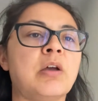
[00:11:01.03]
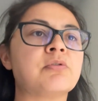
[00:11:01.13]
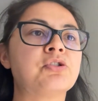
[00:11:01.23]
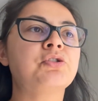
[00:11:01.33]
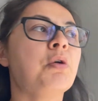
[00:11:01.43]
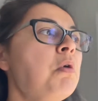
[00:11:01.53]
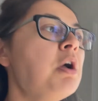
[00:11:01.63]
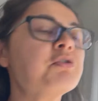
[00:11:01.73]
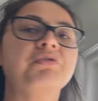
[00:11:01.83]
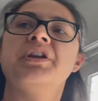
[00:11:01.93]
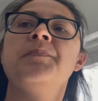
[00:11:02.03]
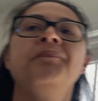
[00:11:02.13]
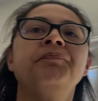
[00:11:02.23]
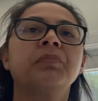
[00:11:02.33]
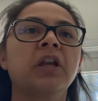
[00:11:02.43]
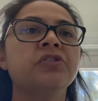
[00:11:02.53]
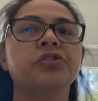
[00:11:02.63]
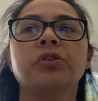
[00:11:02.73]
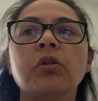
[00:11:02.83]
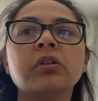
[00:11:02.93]
was so hungry and
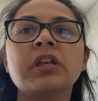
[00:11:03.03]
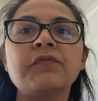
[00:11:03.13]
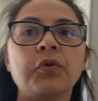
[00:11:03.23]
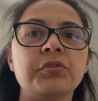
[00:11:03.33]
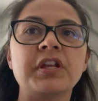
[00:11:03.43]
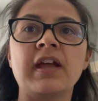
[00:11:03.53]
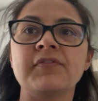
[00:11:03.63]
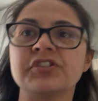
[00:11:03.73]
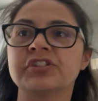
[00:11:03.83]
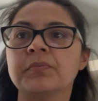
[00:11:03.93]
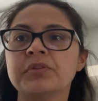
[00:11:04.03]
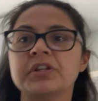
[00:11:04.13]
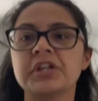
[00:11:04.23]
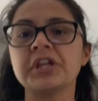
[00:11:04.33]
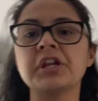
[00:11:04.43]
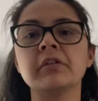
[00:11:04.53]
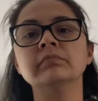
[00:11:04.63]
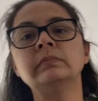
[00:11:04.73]
so looking forward to having something to eat.